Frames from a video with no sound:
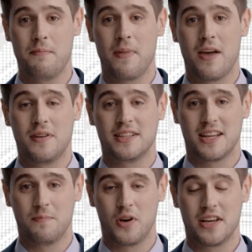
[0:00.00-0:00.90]

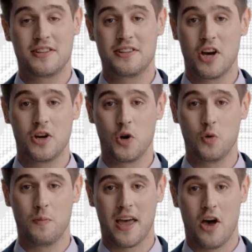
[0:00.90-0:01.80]
PVC prices are
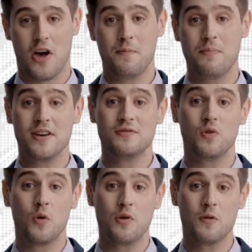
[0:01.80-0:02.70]
lower by RMB
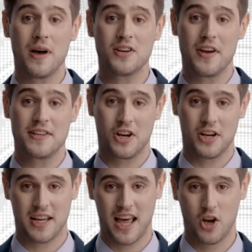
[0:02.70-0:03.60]
4 per metric
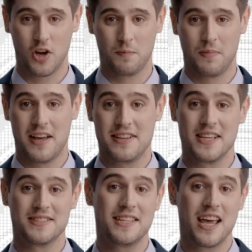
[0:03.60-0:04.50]
ton at RMB
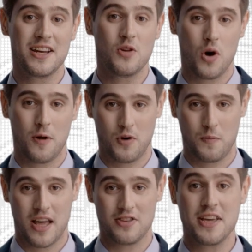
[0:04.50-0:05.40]
6091 per
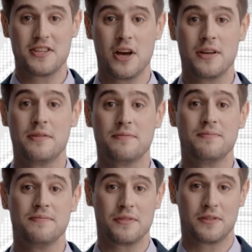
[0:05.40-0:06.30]
metric ton.
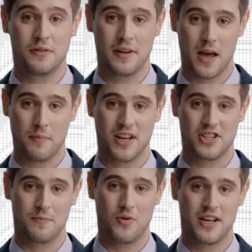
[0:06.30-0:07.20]

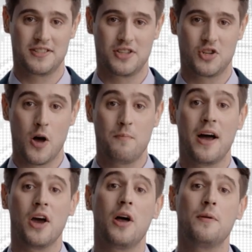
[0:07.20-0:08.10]
MEG prices are up
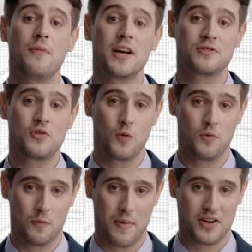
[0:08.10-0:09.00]
by RMB 4
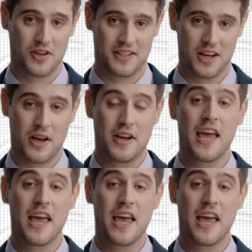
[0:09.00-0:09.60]
per metric ton